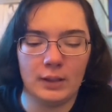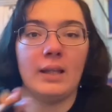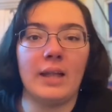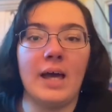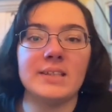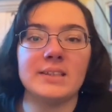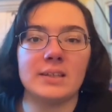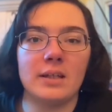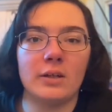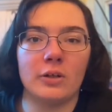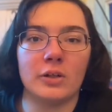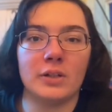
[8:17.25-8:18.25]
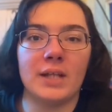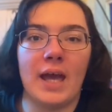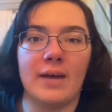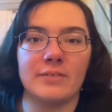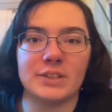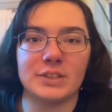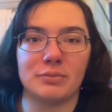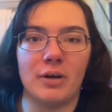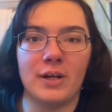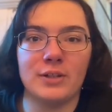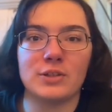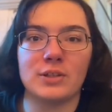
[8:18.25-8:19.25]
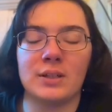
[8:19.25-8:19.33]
And lastly, you're going to have swatch,